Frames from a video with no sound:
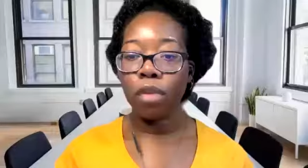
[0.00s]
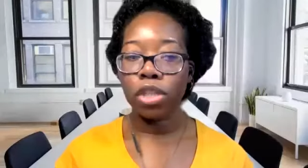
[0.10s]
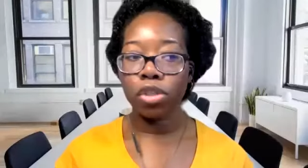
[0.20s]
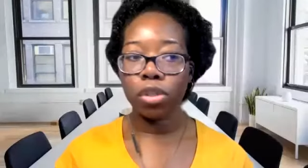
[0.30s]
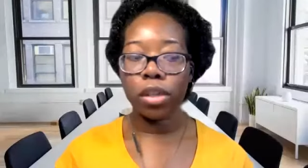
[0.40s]

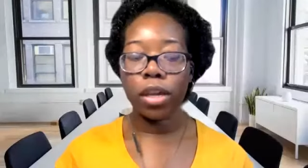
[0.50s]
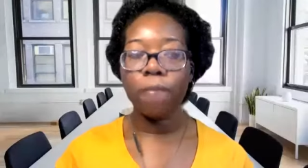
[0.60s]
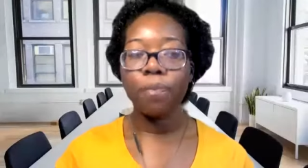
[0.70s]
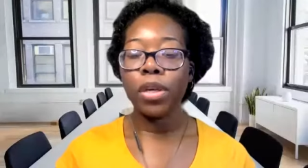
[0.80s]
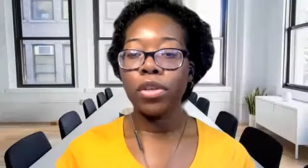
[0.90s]
regionally,
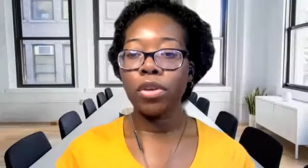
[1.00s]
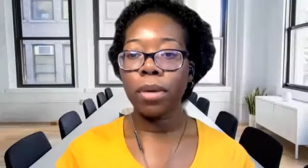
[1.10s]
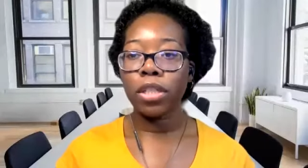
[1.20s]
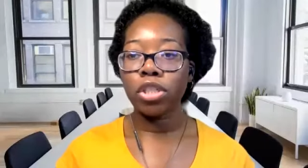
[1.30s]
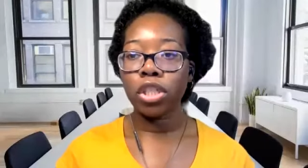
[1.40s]
you
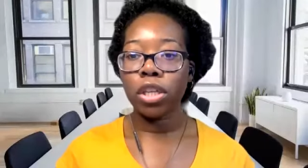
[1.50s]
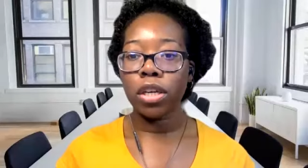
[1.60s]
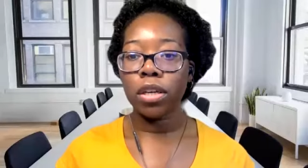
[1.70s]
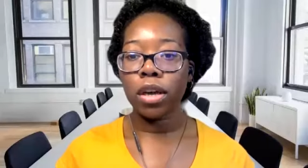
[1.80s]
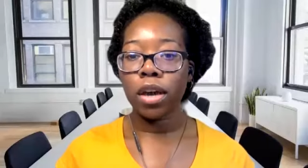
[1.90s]

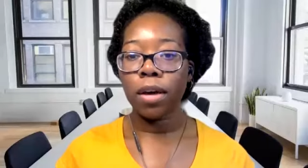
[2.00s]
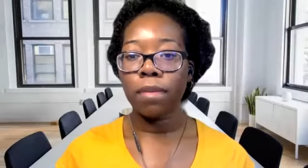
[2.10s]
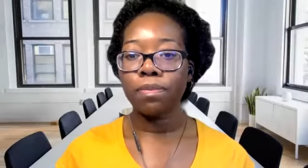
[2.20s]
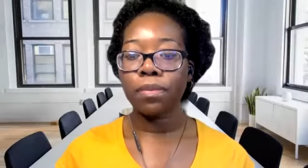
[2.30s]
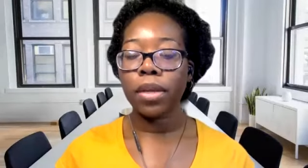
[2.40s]
mentioned
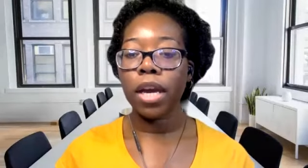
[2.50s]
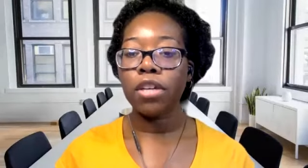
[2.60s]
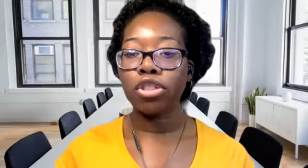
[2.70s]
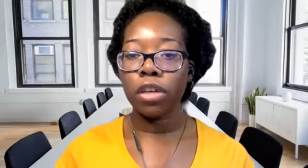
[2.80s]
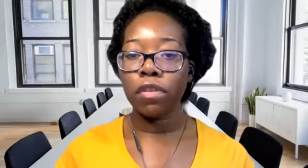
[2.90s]
um,
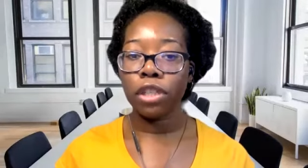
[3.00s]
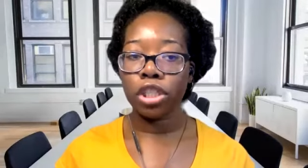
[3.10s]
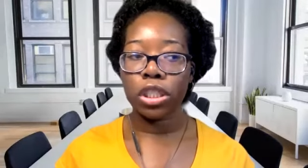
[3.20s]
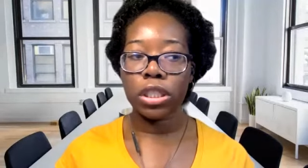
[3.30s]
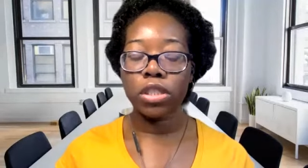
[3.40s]
energy
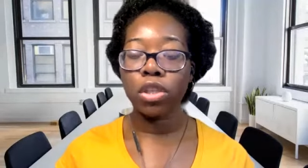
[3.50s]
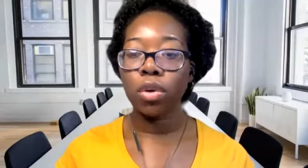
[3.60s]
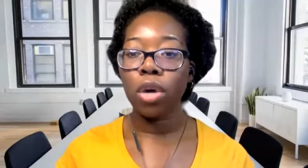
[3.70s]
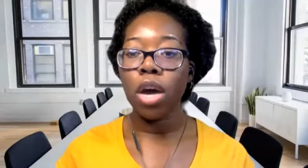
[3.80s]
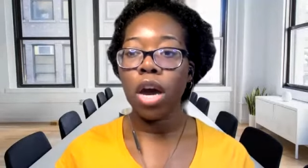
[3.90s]
efficiency.
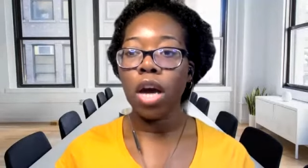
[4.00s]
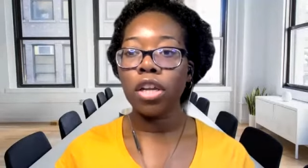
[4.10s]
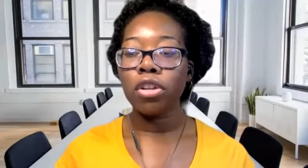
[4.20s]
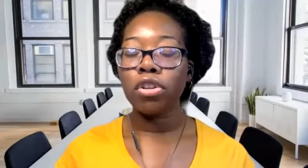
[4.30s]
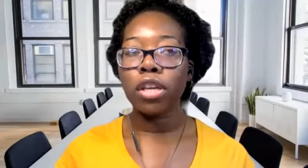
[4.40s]
So,
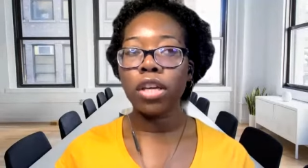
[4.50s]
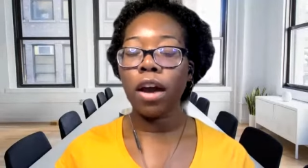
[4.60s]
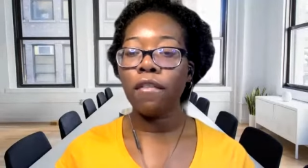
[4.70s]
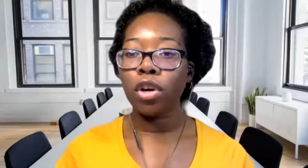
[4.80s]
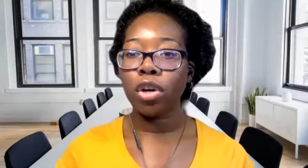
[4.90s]
another thing
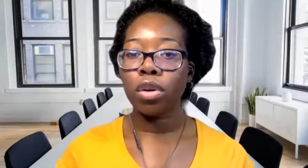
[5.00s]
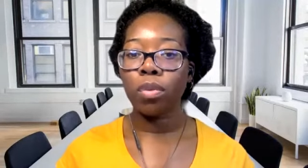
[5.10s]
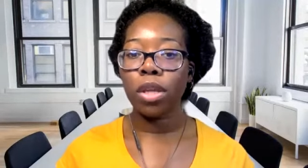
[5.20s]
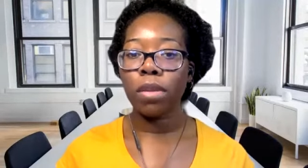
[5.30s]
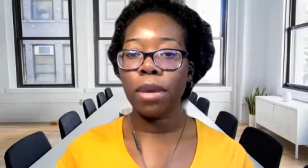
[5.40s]
I've heard
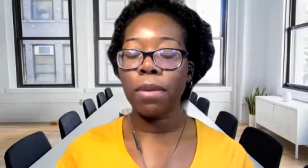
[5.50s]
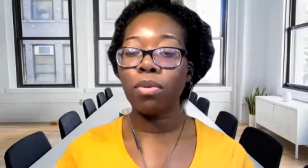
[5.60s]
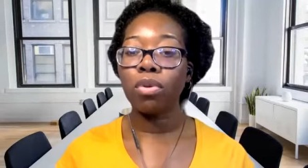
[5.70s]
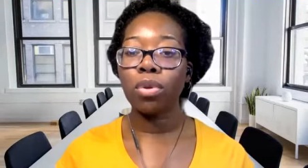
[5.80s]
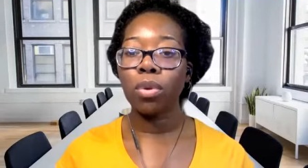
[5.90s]
with
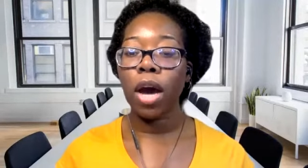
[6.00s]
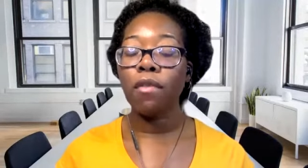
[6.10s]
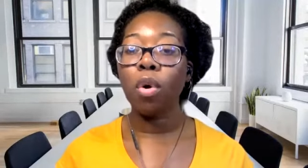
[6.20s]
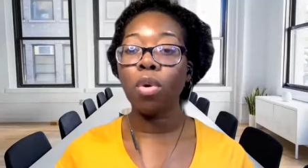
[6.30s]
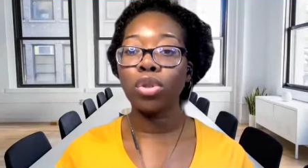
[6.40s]
people who
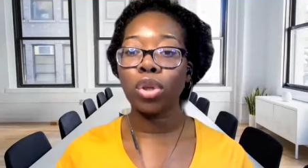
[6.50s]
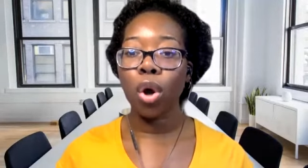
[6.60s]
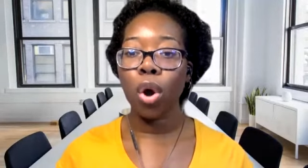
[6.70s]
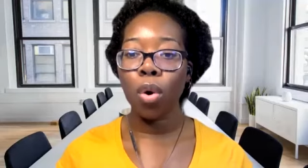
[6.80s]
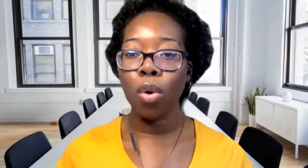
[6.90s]
have older
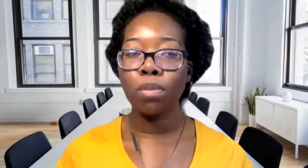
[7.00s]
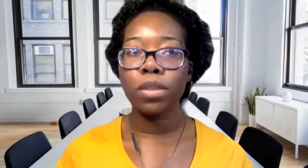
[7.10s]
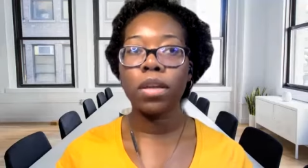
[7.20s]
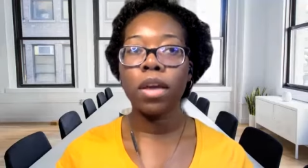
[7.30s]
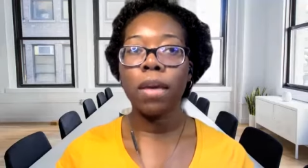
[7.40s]

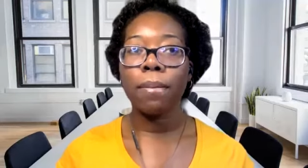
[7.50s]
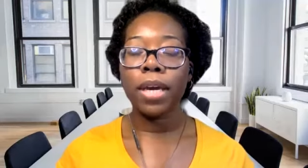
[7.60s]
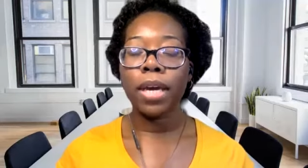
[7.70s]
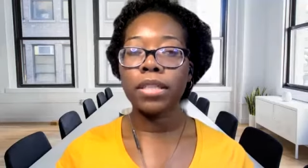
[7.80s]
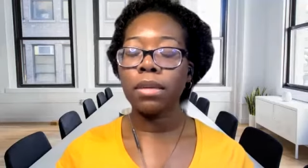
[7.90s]
homes,
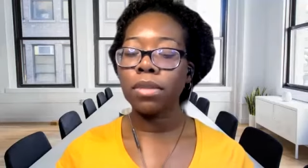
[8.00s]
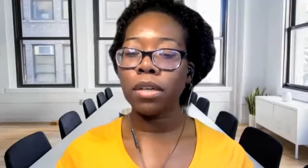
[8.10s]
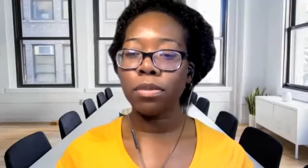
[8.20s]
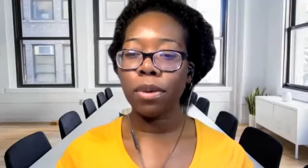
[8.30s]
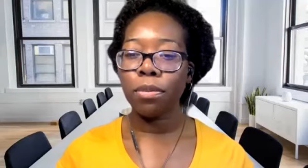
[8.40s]
because
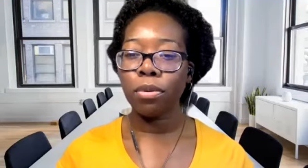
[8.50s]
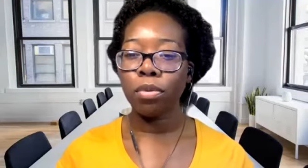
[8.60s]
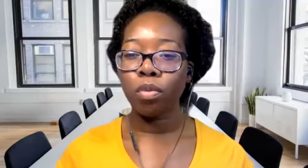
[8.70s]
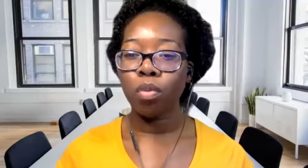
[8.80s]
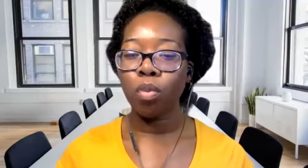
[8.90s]
sometimes
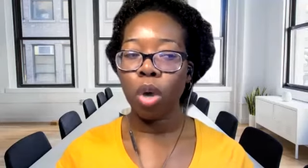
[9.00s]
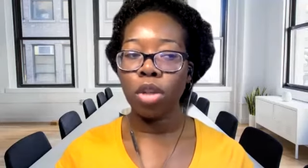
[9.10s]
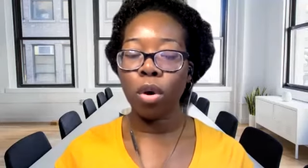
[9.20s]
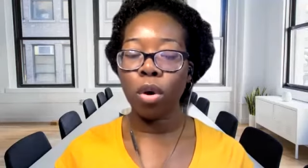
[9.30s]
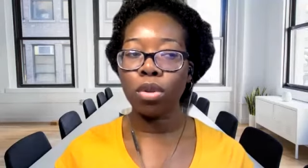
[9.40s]
people want
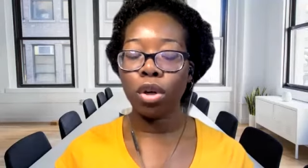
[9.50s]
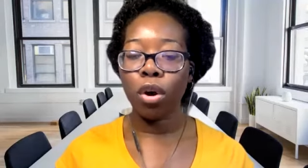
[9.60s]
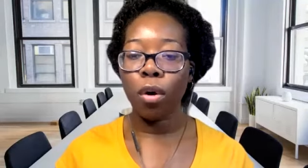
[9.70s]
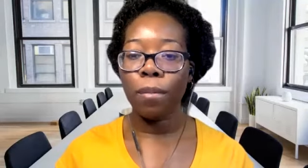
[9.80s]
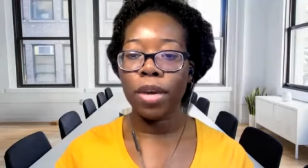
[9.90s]
the older
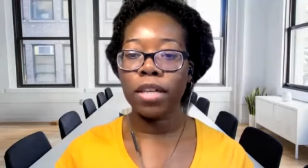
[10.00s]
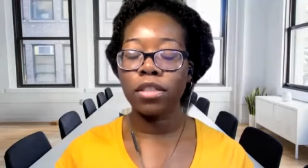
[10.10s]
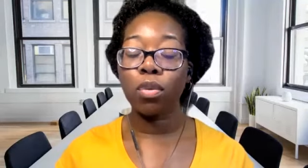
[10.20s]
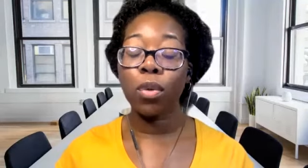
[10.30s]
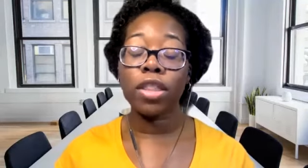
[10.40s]
home because
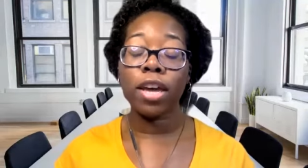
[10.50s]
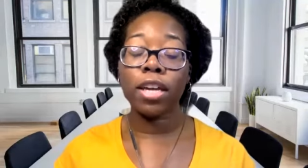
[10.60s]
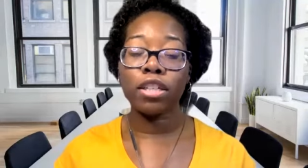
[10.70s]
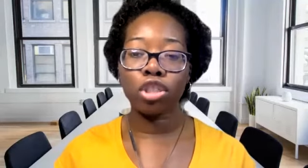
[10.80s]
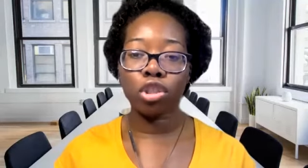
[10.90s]
the way that
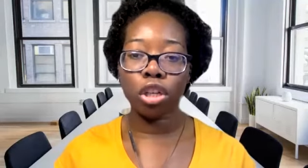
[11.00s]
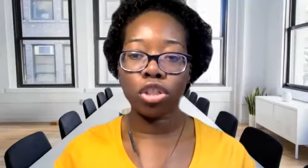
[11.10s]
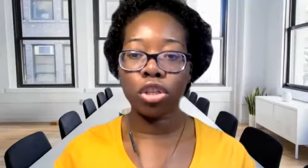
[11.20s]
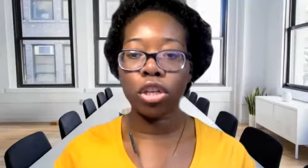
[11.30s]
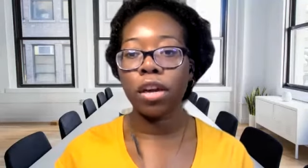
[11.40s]
it's
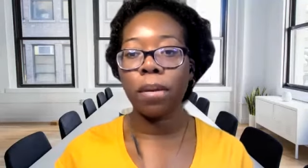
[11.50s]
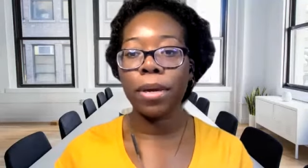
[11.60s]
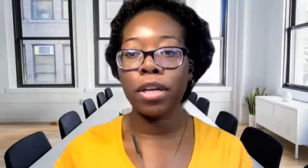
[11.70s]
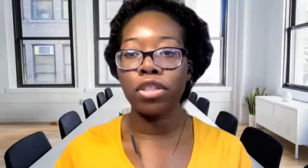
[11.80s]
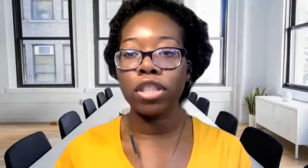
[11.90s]
structured in
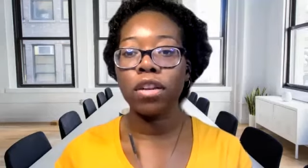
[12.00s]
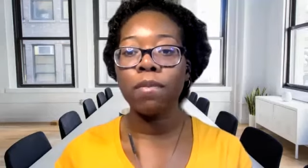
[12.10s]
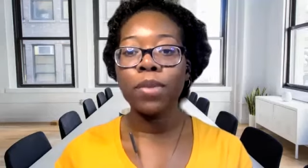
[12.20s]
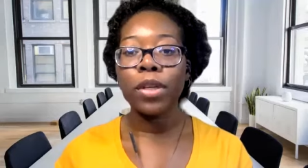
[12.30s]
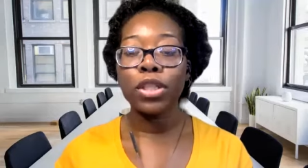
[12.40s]
comparison
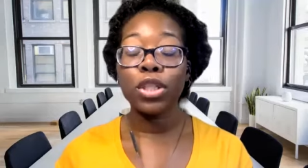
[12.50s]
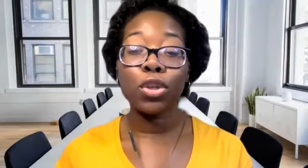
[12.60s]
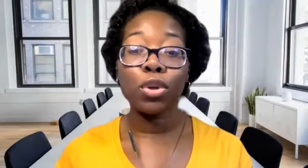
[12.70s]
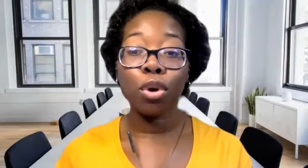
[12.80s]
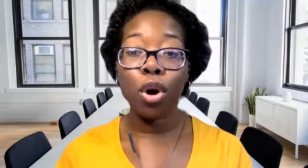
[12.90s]
to the
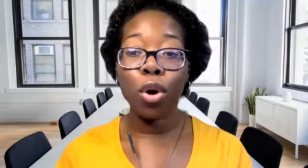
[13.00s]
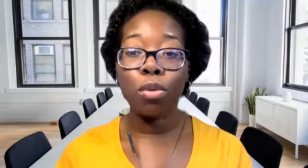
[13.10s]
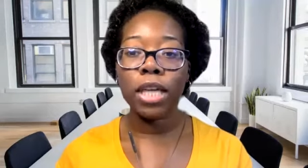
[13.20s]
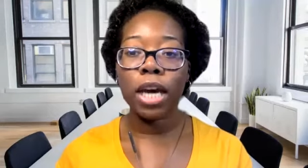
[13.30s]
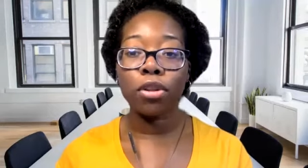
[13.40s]
newer
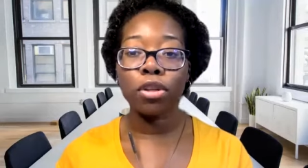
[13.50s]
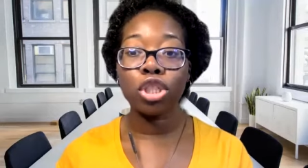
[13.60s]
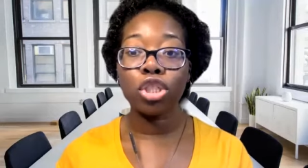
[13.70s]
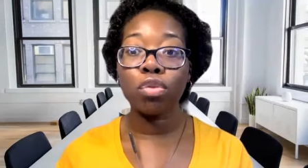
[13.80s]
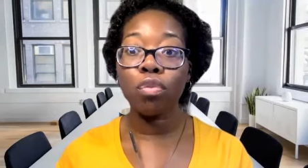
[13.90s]
homes, how they're
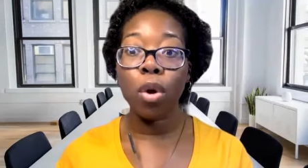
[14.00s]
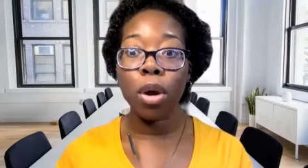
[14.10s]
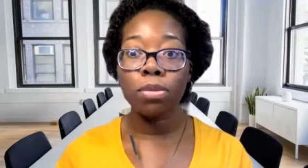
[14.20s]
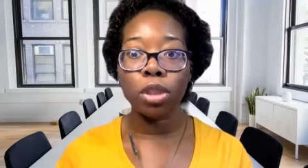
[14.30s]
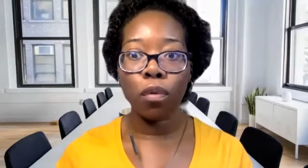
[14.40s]
just thrown
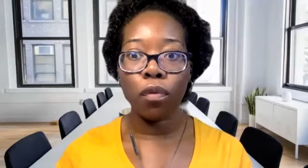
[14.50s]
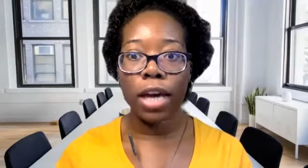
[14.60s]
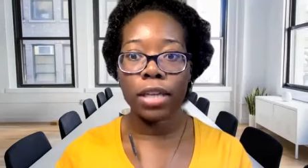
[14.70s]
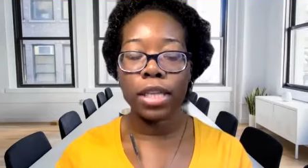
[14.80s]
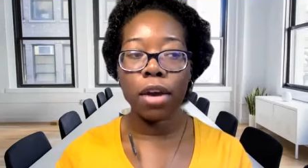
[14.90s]
up so
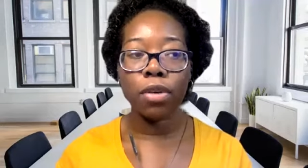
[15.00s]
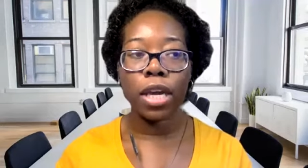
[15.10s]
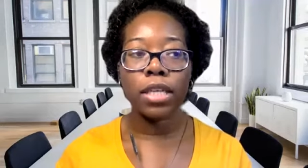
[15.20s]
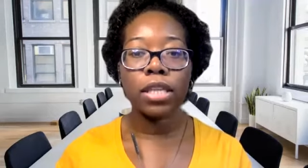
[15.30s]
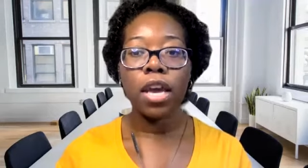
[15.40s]
fast
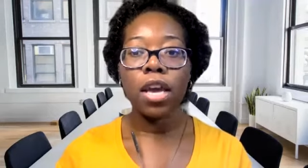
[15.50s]
nowadays.